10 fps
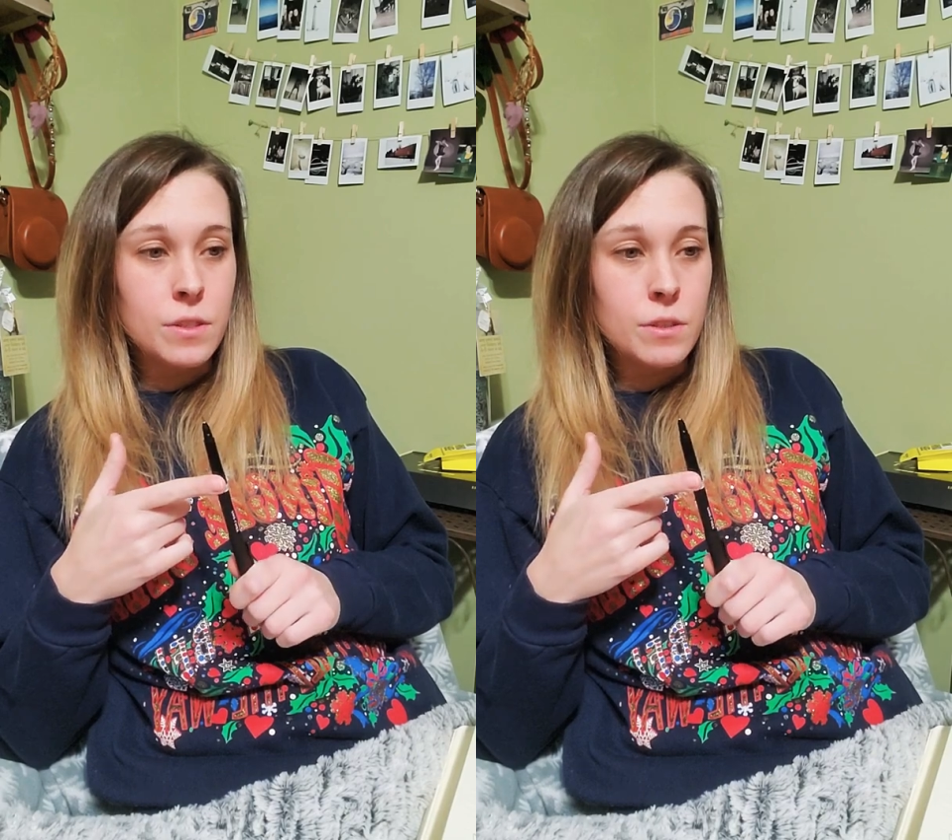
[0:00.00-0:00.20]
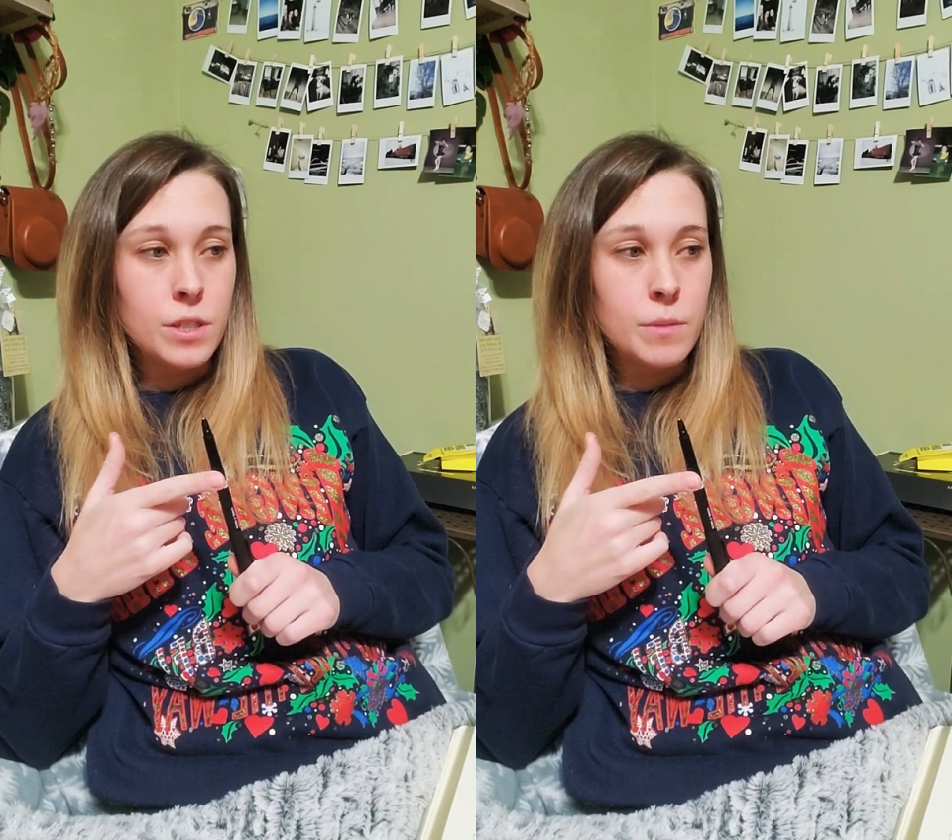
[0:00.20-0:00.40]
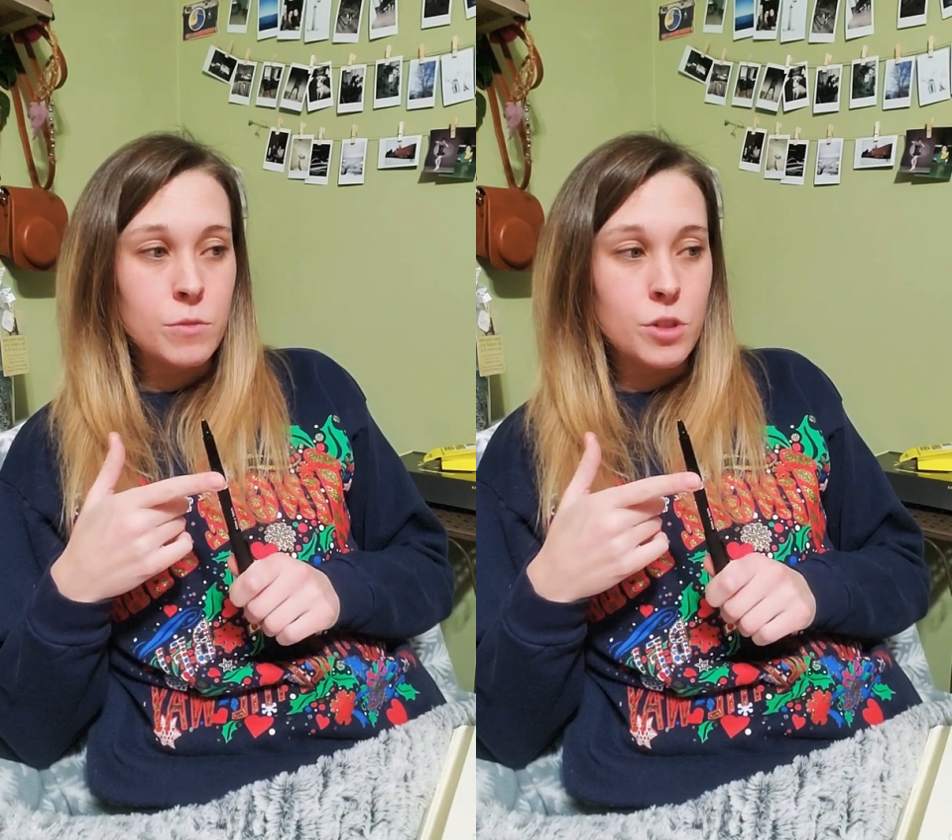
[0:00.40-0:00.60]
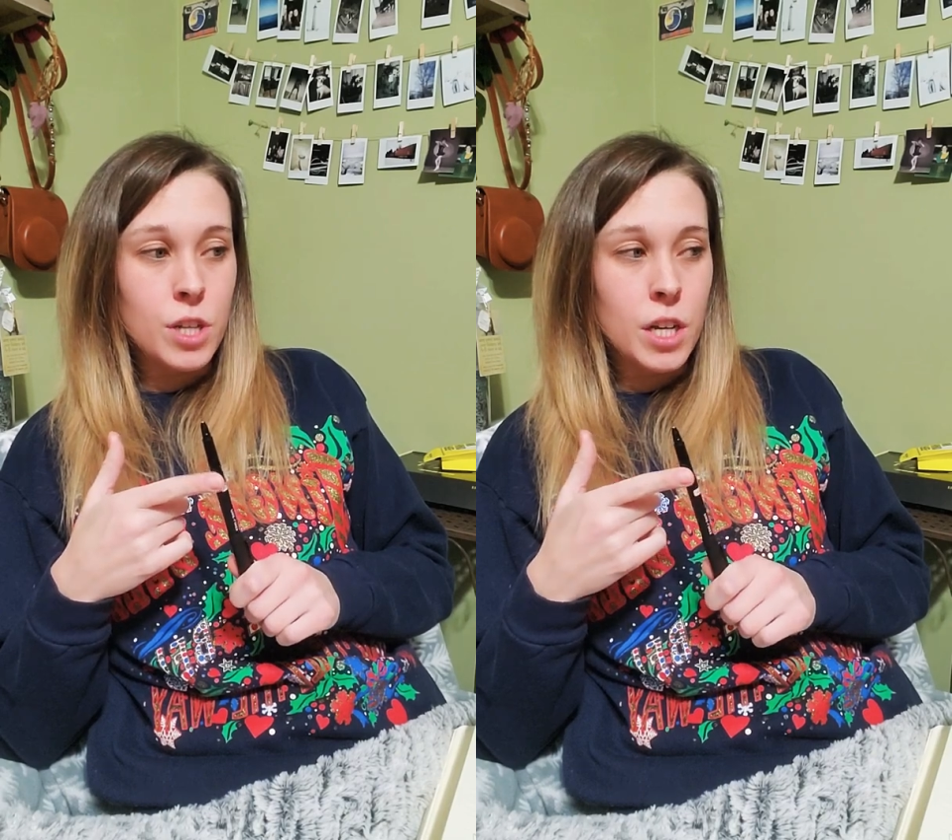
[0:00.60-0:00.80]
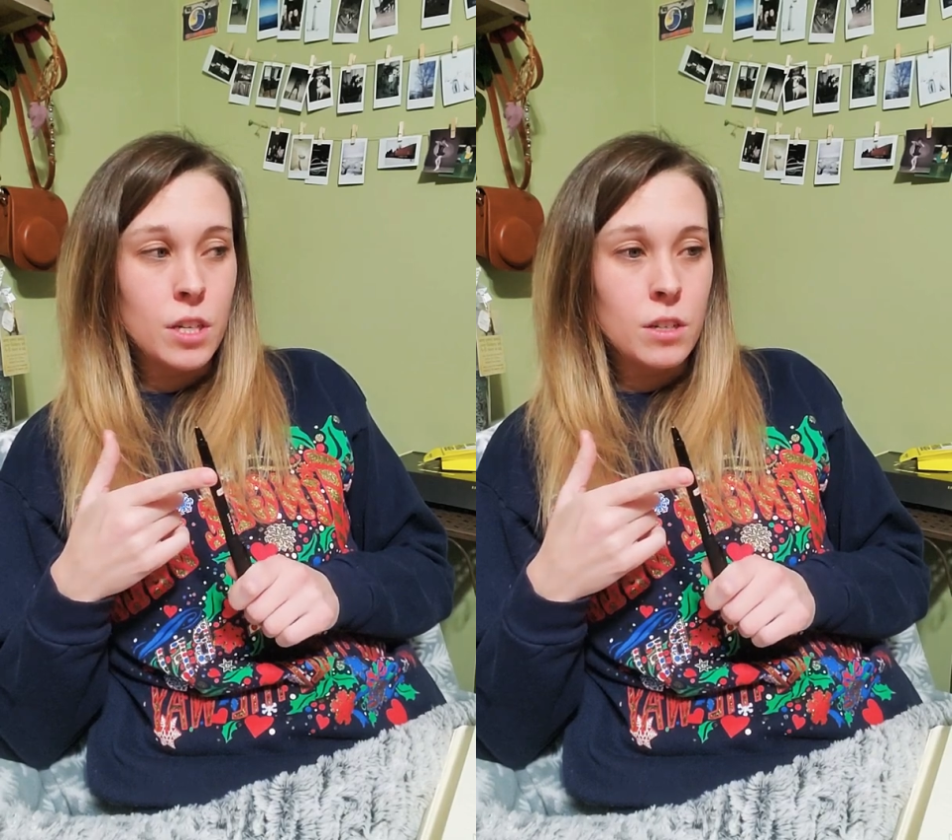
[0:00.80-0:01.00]
Like, I'm
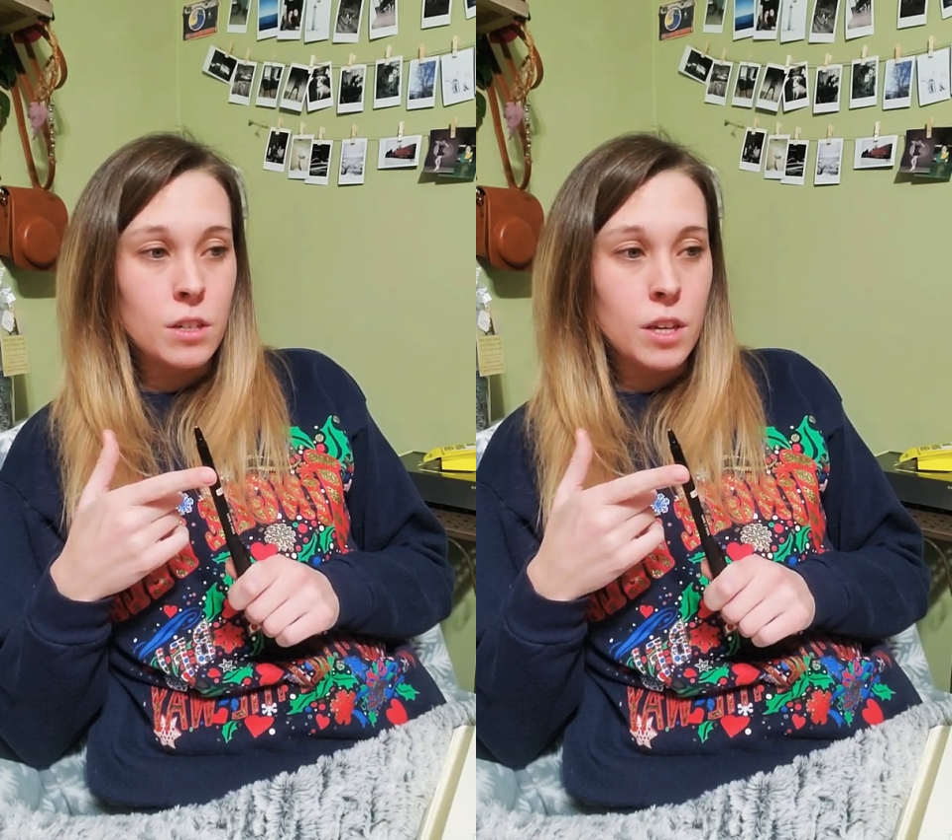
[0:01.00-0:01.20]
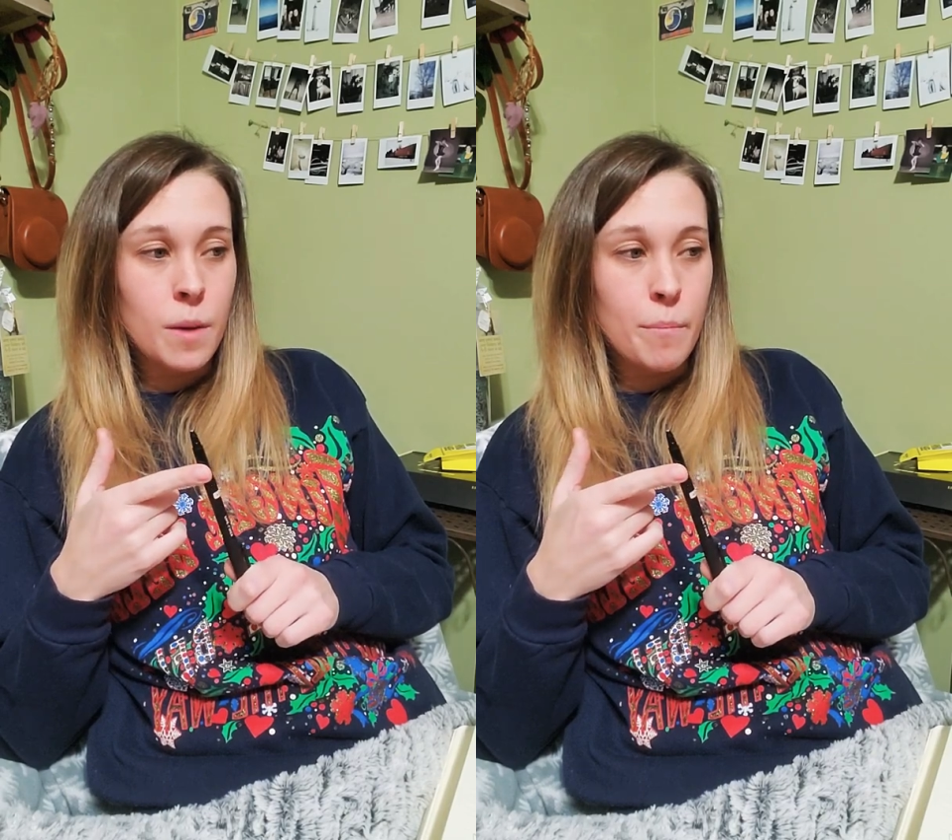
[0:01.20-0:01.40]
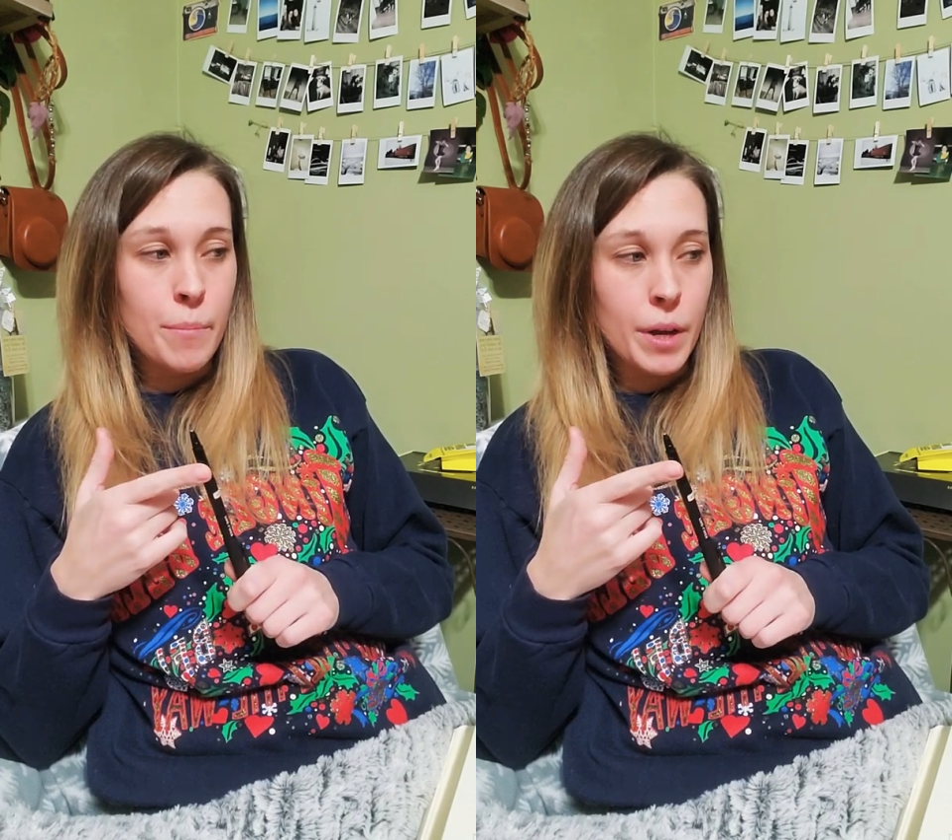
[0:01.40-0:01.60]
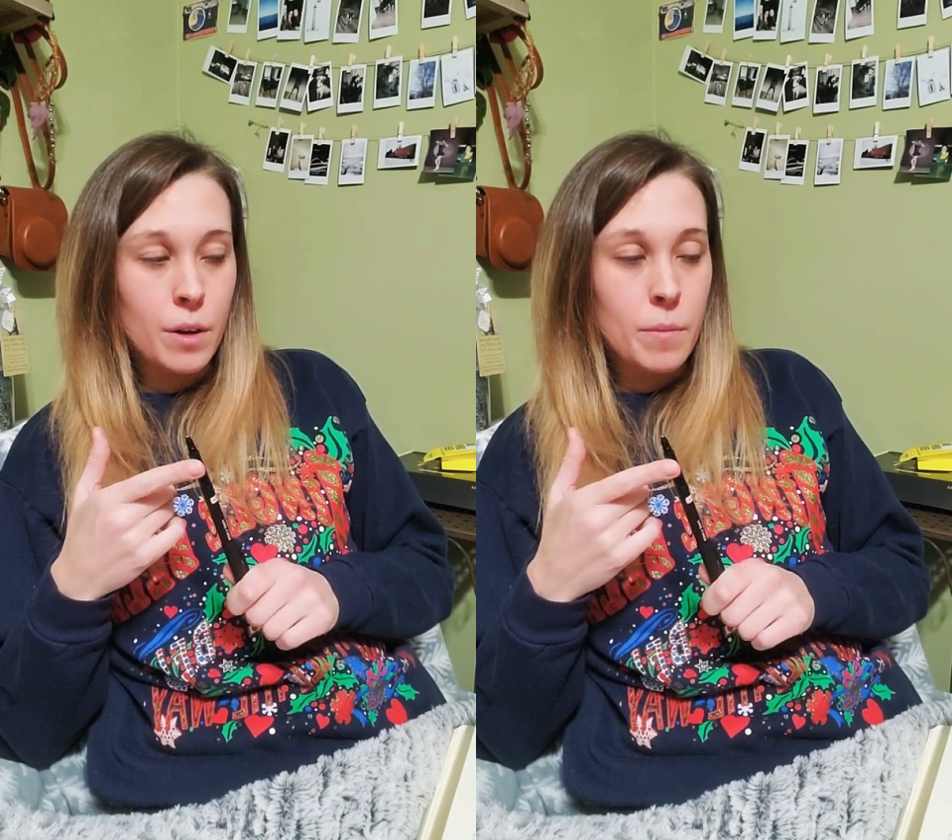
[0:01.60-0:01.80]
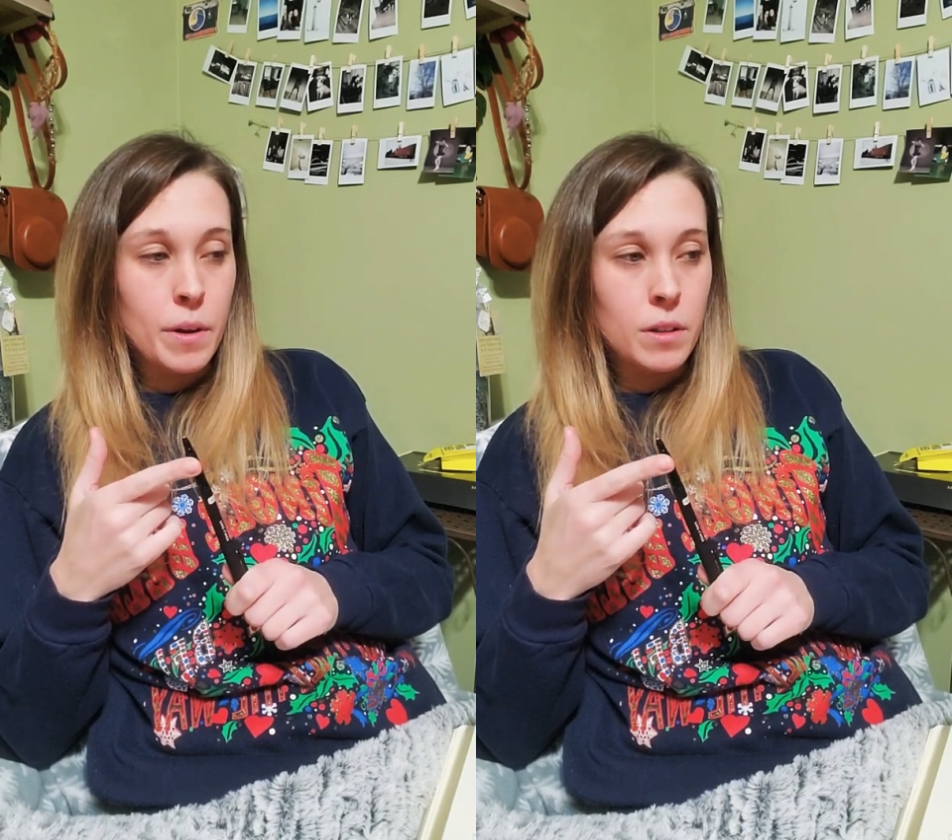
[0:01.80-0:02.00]
trying to get better
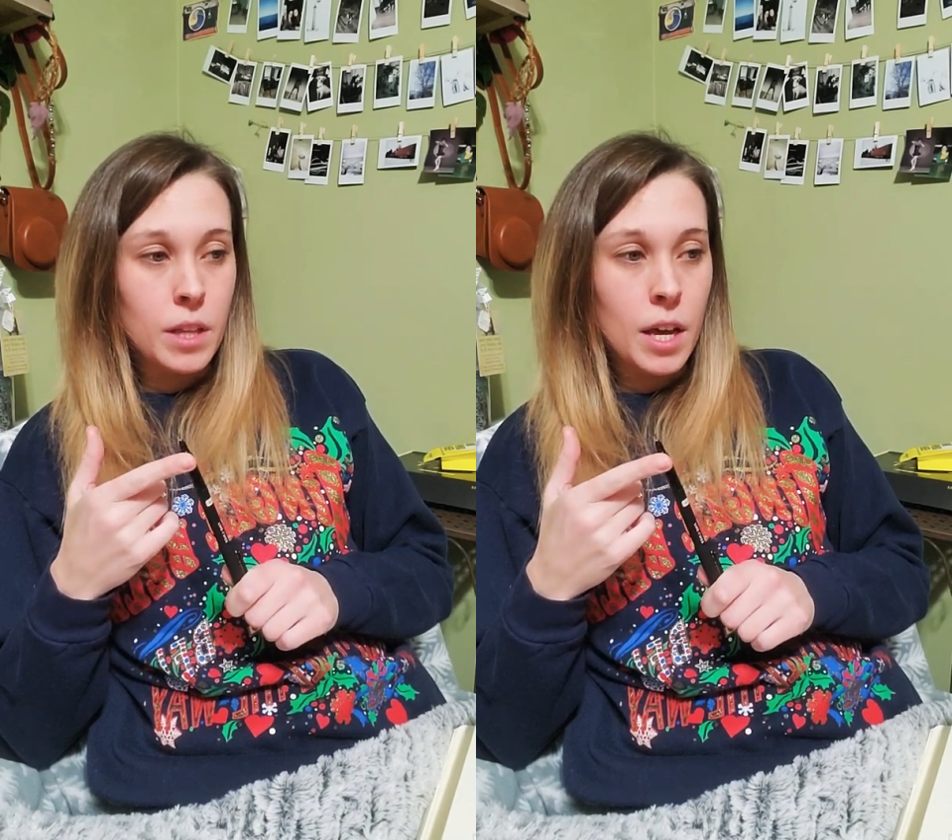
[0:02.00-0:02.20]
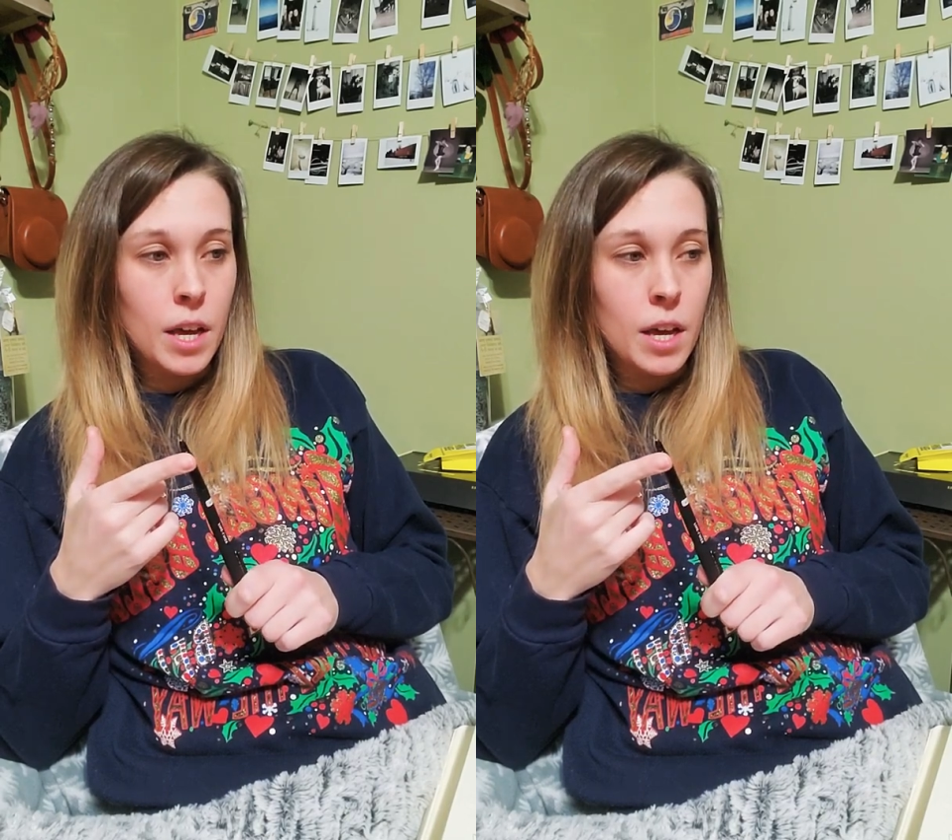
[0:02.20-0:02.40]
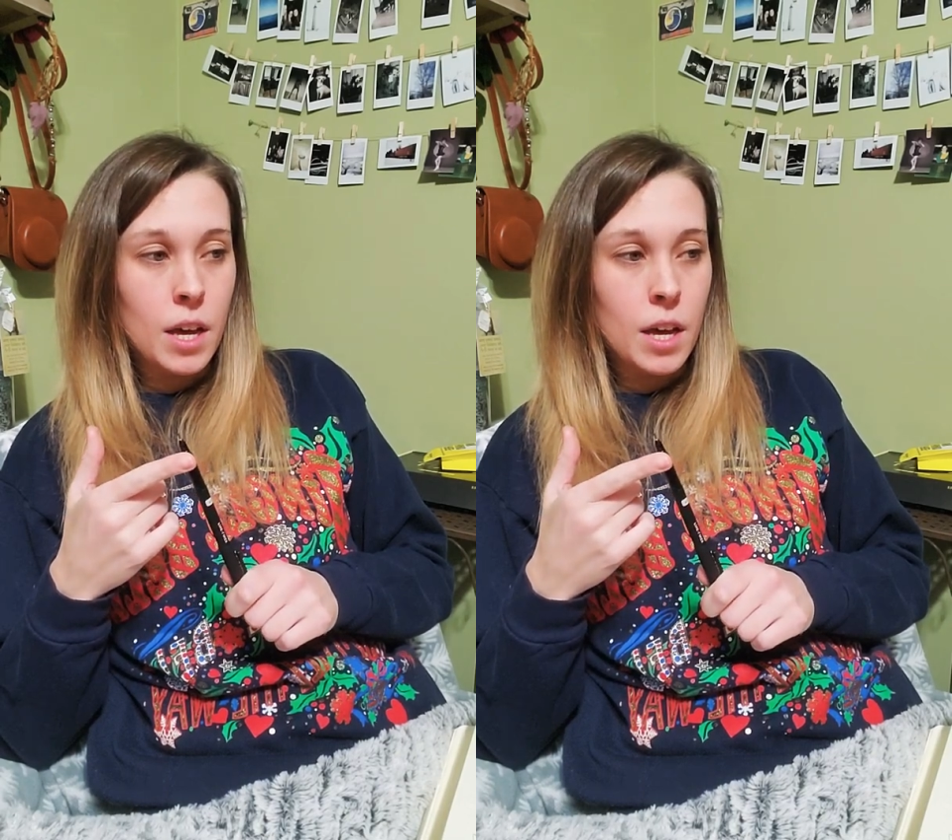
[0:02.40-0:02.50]
about that.